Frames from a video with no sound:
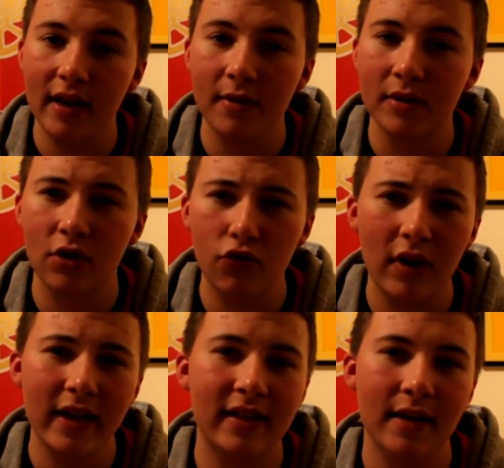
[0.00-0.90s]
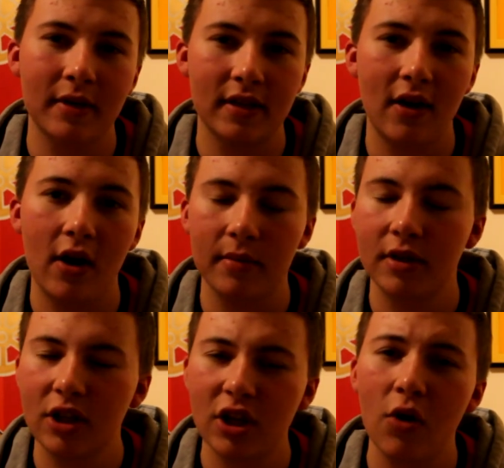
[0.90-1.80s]
It was a great team that started. I'm
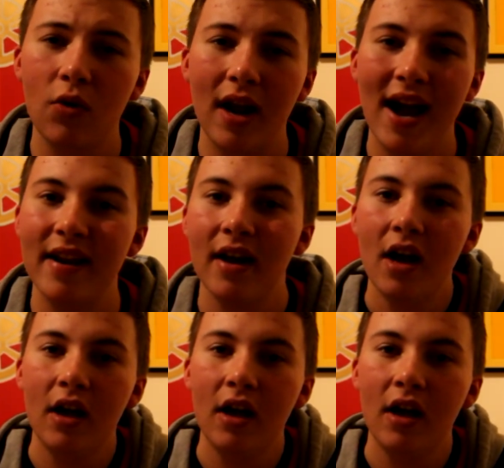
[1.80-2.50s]
so glad